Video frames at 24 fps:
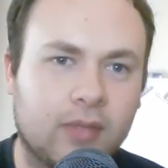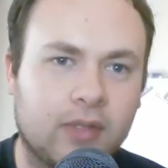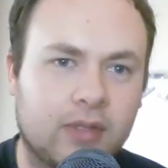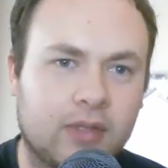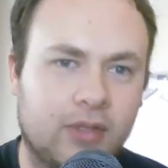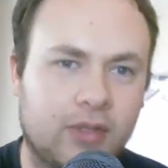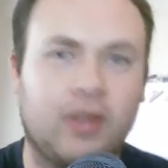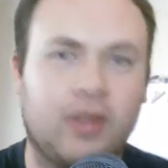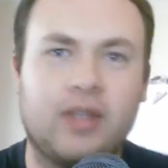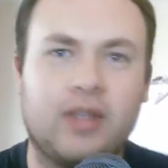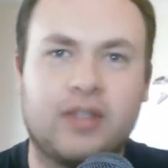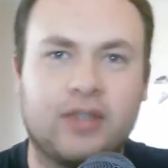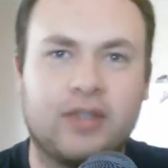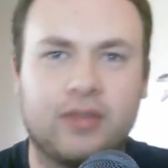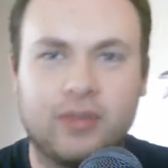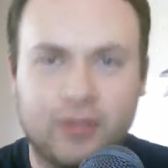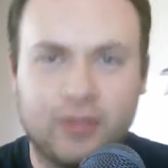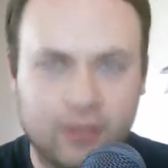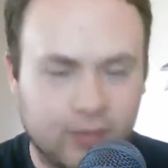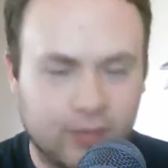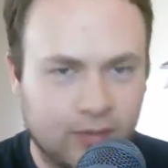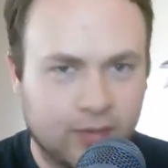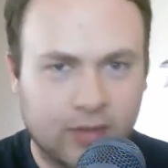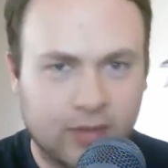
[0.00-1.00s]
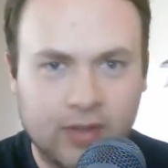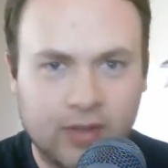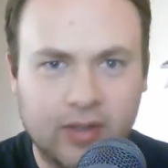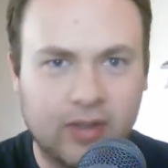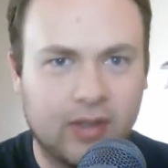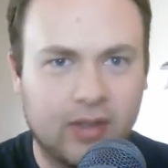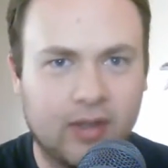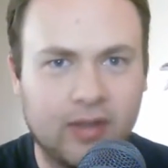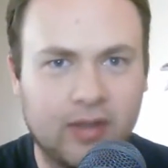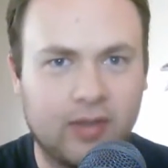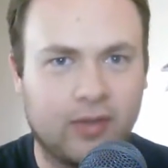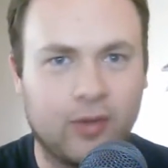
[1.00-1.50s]
So that's
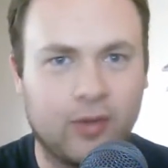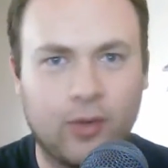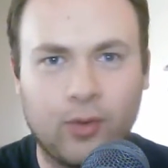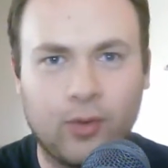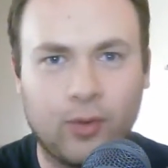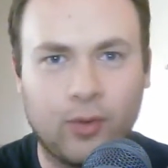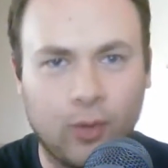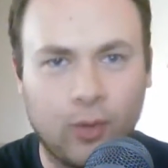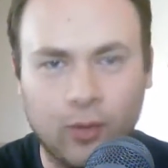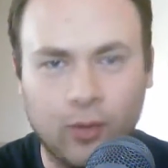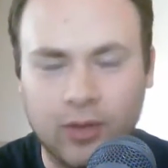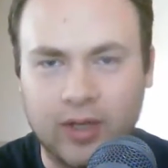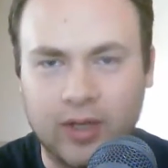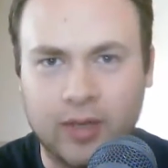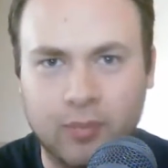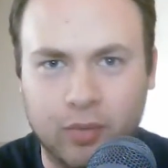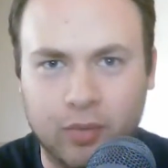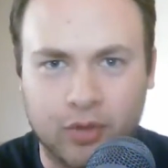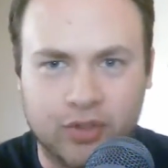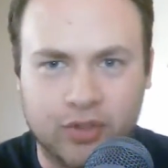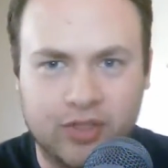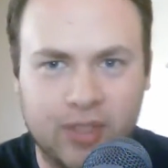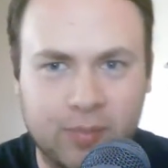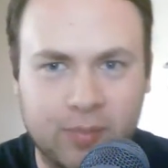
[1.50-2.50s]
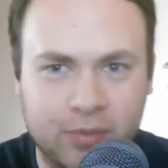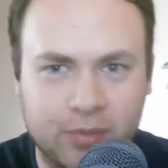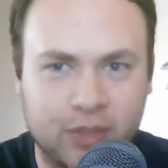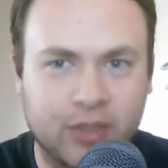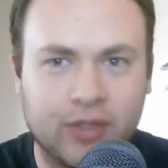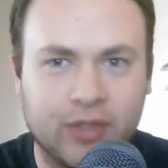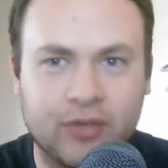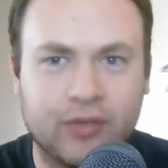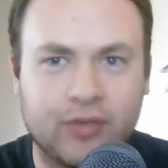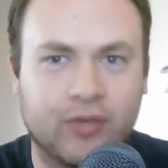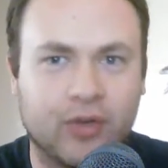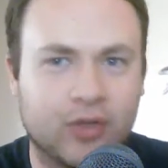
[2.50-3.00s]
the whole like
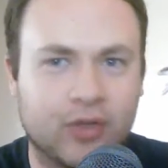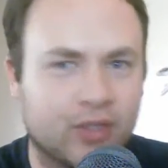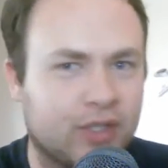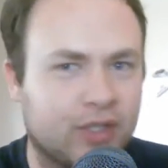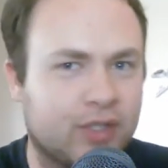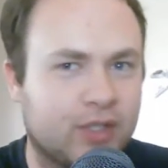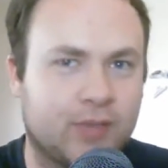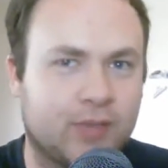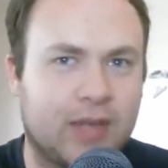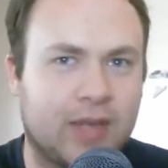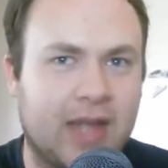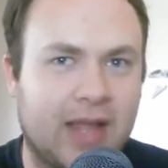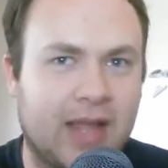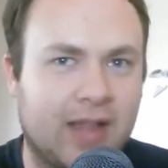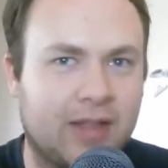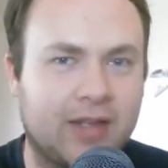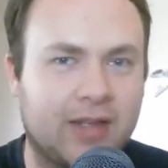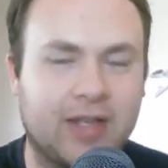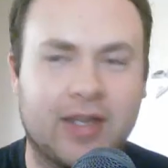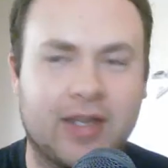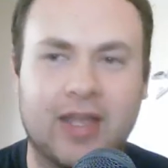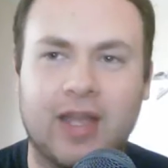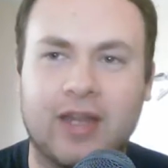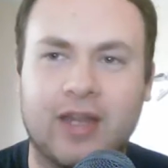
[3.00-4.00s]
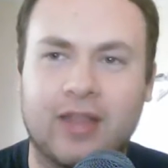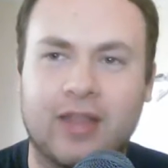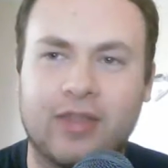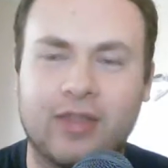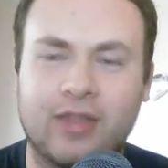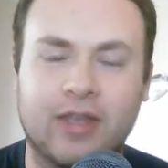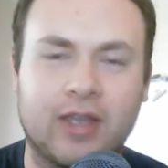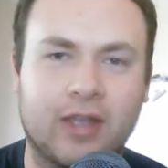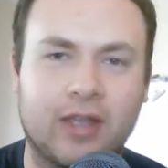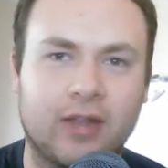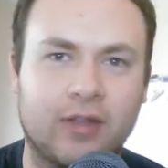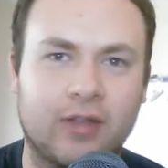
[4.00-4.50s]
perception versus reality kind of
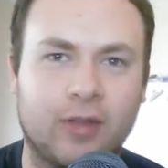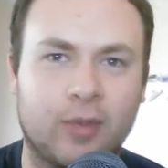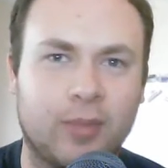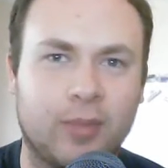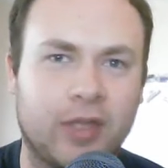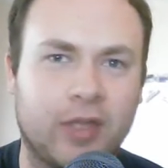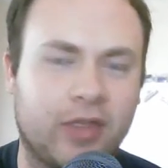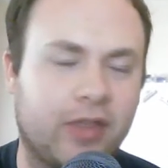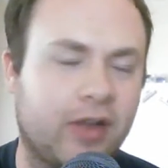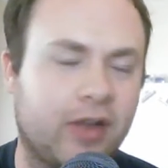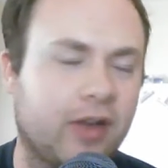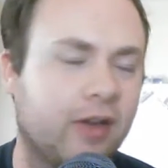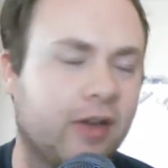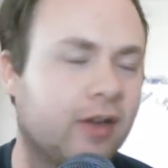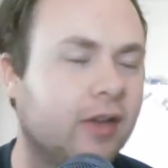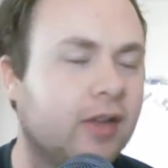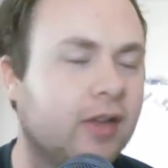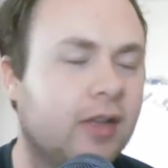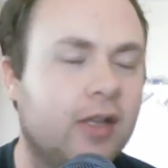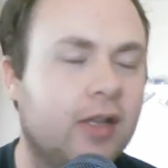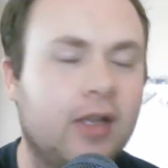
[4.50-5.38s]
thing a little bit there.